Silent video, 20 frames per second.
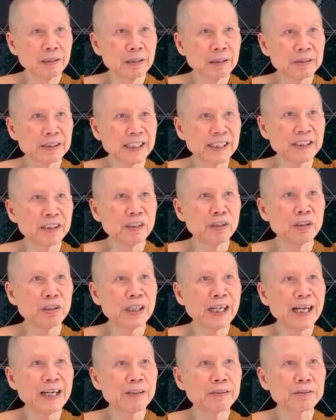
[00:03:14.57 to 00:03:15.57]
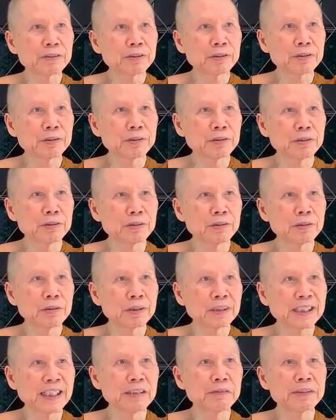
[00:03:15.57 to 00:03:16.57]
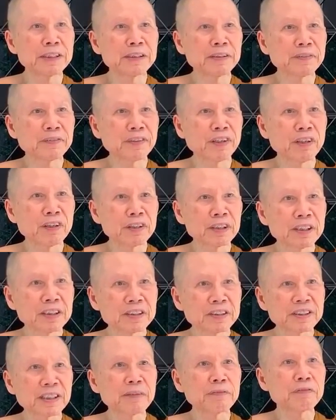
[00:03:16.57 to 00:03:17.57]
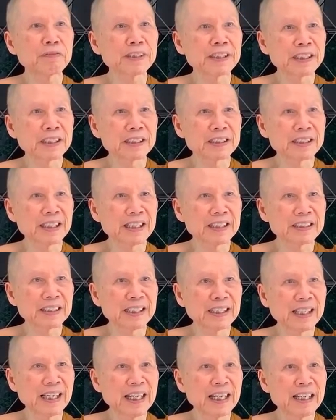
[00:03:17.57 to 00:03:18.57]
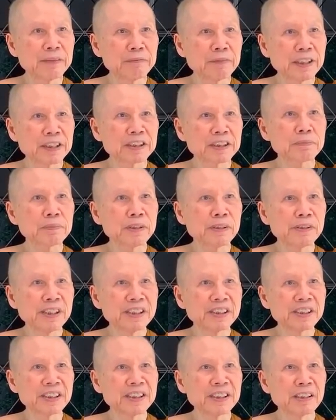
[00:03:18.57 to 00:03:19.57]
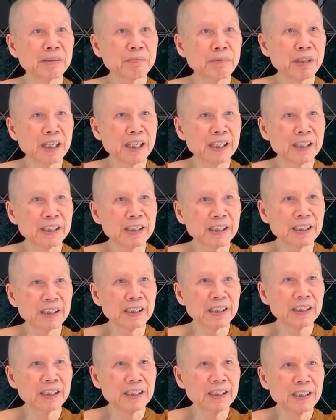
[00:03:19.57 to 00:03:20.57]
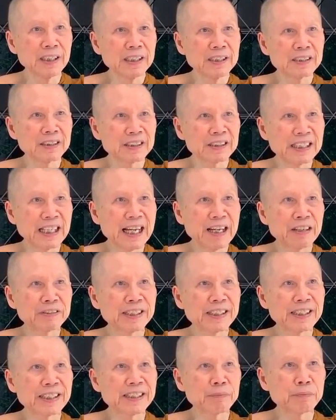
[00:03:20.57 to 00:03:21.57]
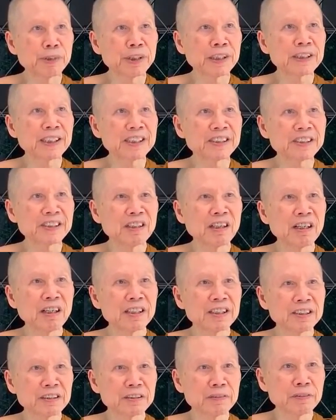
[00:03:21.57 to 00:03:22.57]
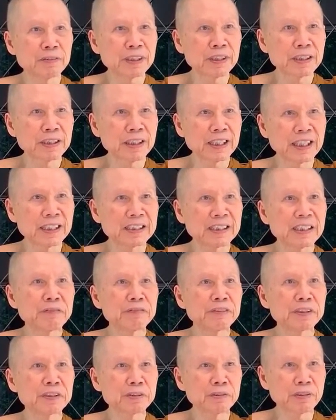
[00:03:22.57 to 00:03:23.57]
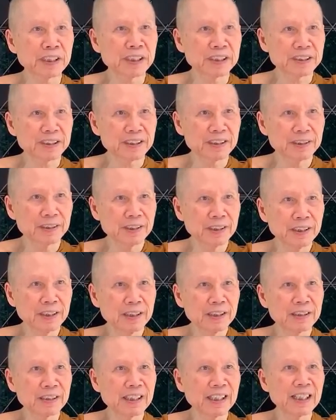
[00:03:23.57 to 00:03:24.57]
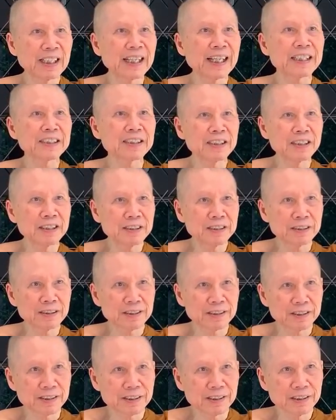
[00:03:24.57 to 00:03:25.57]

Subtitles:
They know how to get rid of all the suffering that they have experienced in the mind. Now they bring this knowledge and give it to us. They are like teachers.